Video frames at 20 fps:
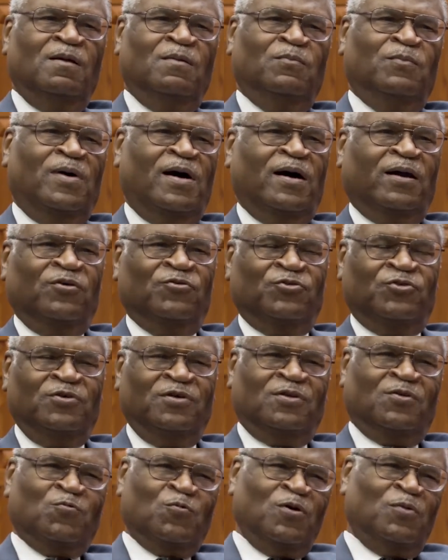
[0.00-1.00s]
But I
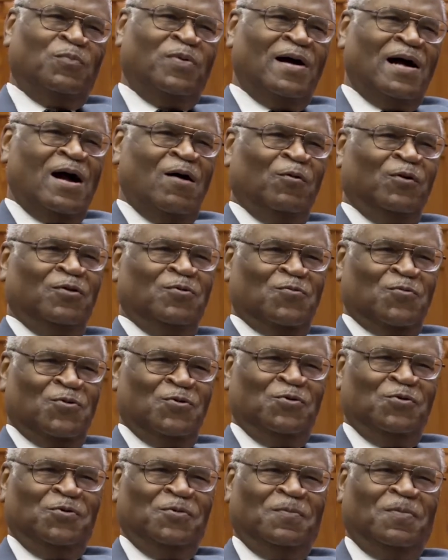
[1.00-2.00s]
understood the real power in the
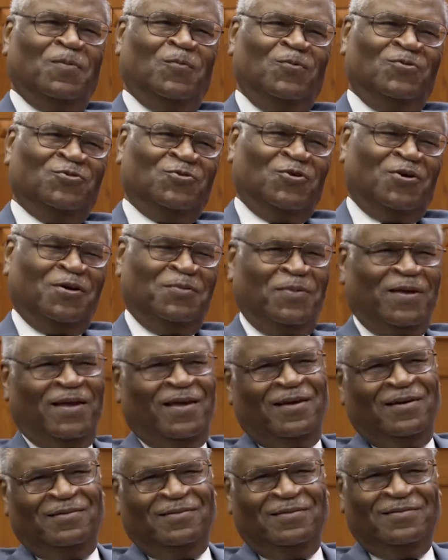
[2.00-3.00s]
room was going to be
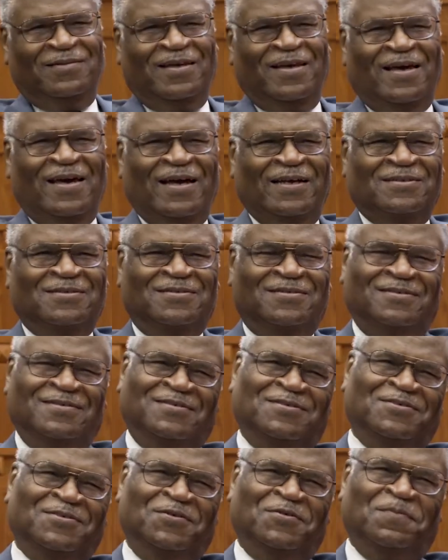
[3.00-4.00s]
L.D. Atchison.
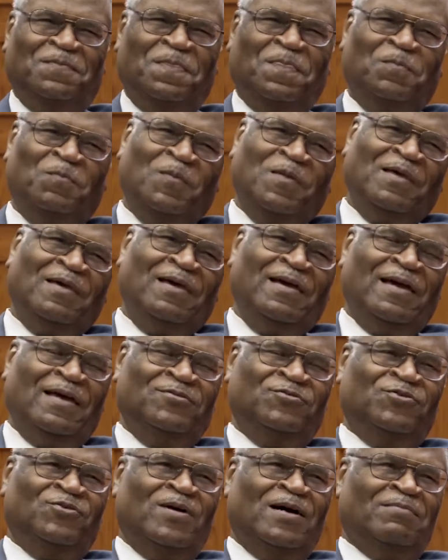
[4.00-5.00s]
So
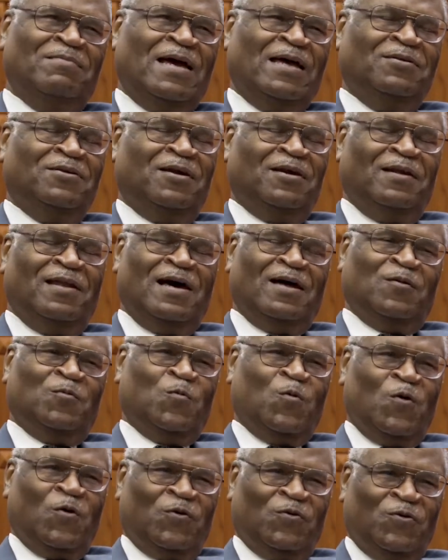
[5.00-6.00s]
I'd done a lot of
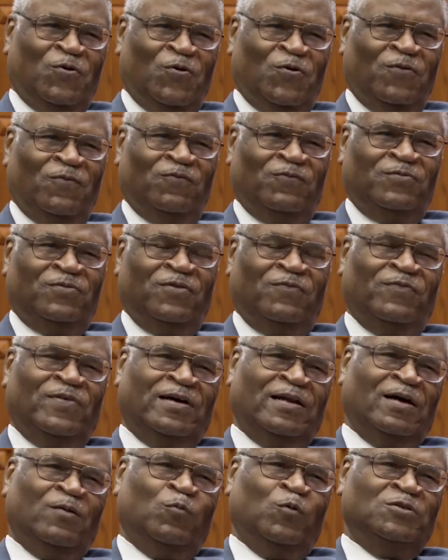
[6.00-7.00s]
work on her to
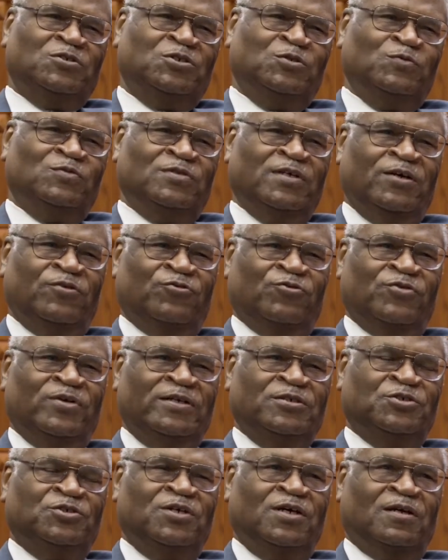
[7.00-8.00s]
find out what she was interested
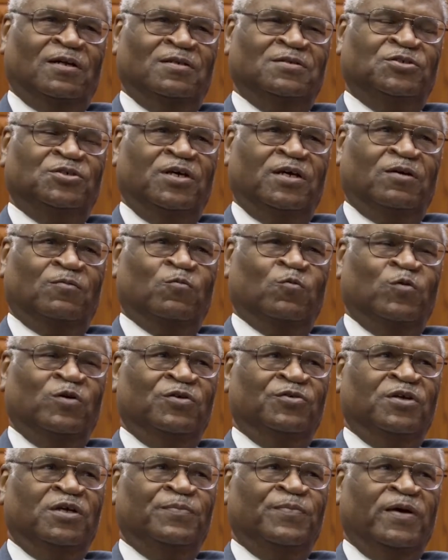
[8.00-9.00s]
in. She had a real
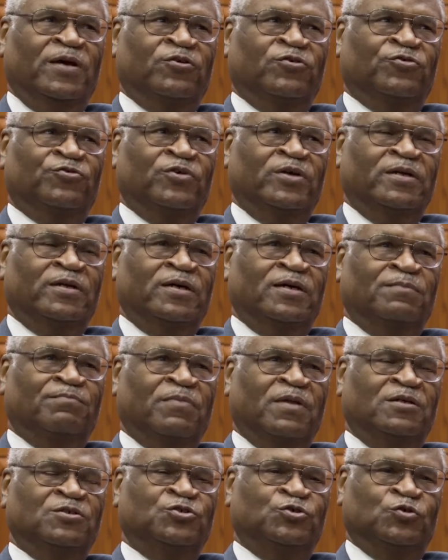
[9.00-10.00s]
deep interest in
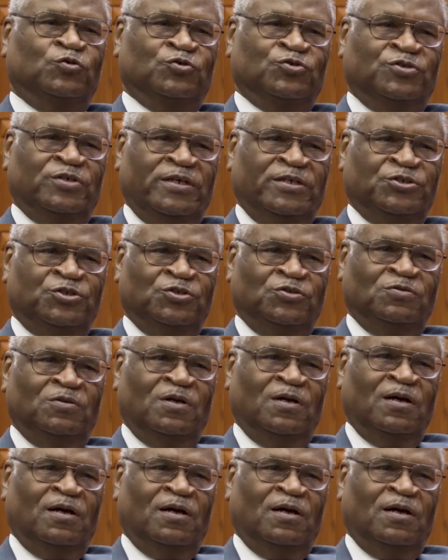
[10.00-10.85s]
children's issue.